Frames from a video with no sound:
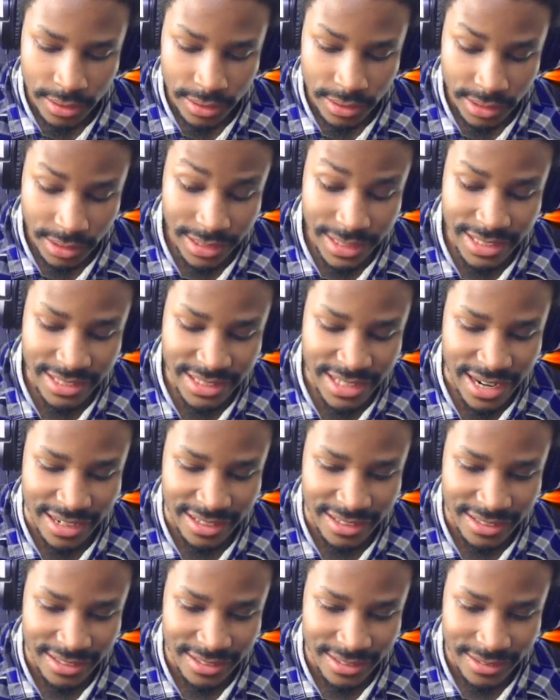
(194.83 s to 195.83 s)
Just look at that.
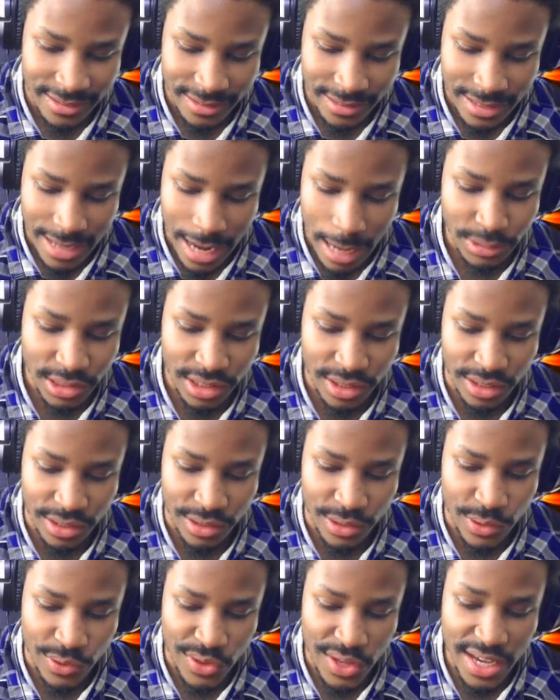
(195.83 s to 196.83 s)
I'm just going
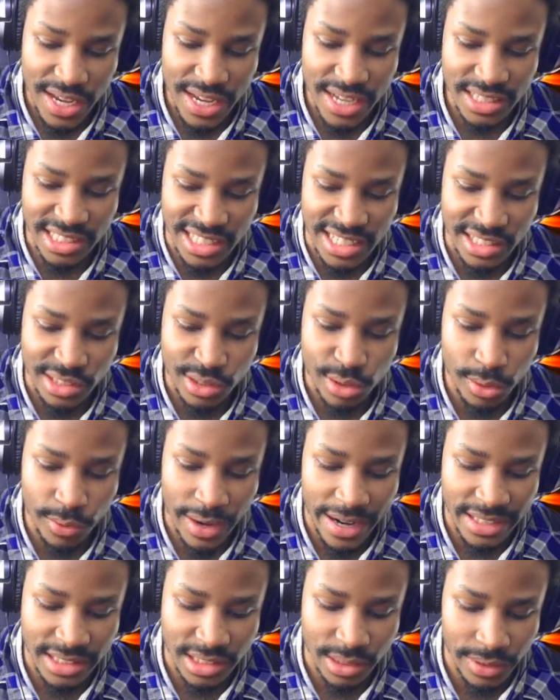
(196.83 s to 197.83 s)
to do this into a
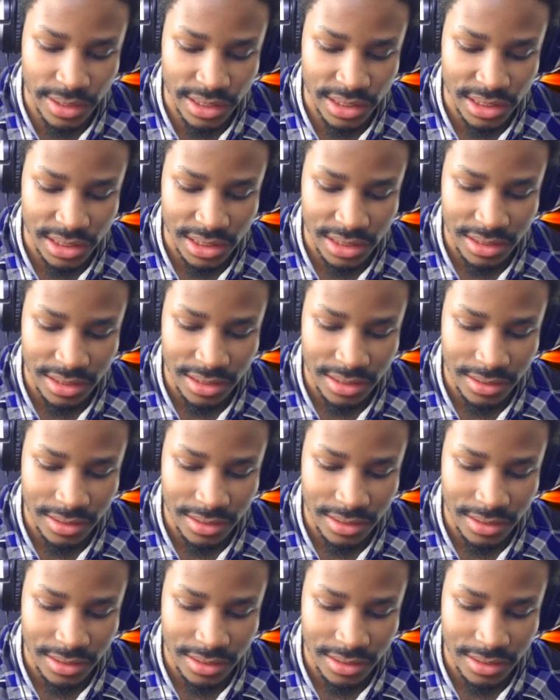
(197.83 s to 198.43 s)
Rising Rush.